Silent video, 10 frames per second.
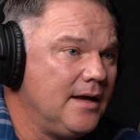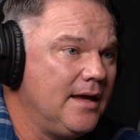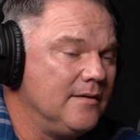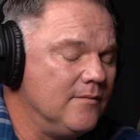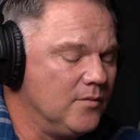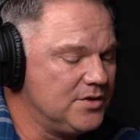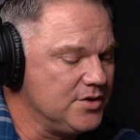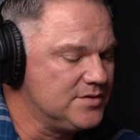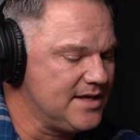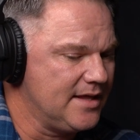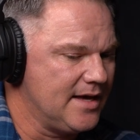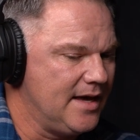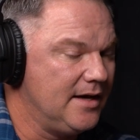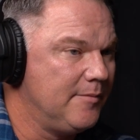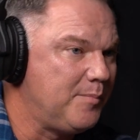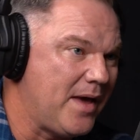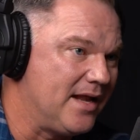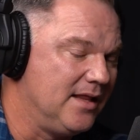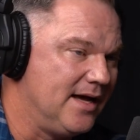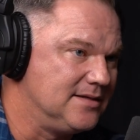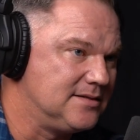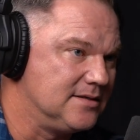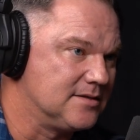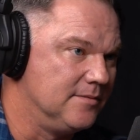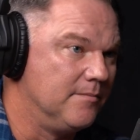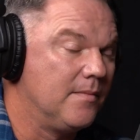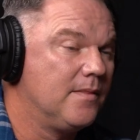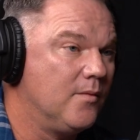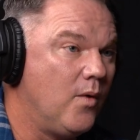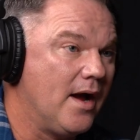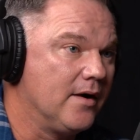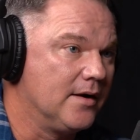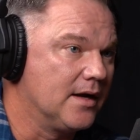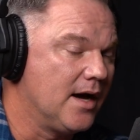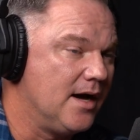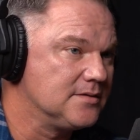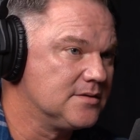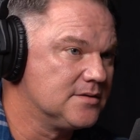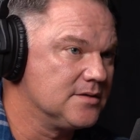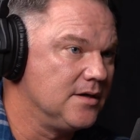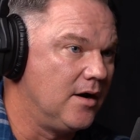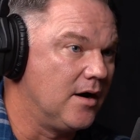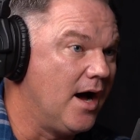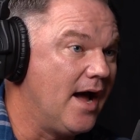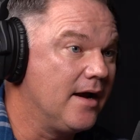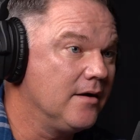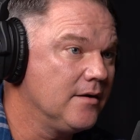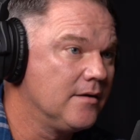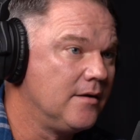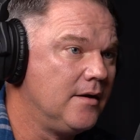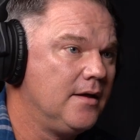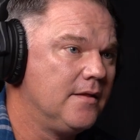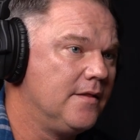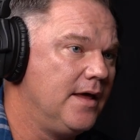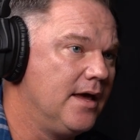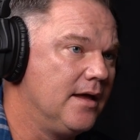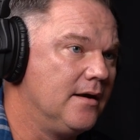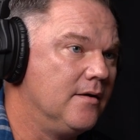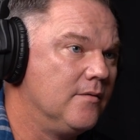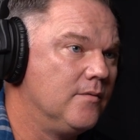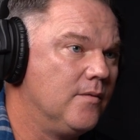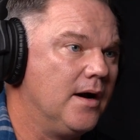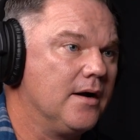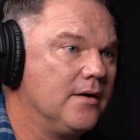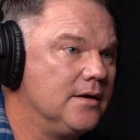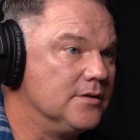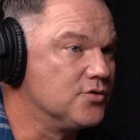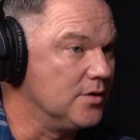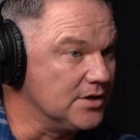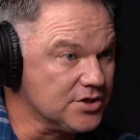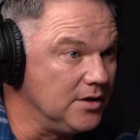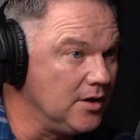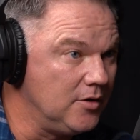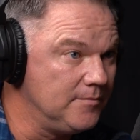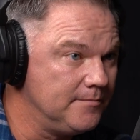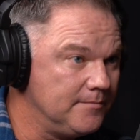and would you say that a panelized system, the wiring costs are higher than wiring a traditional home?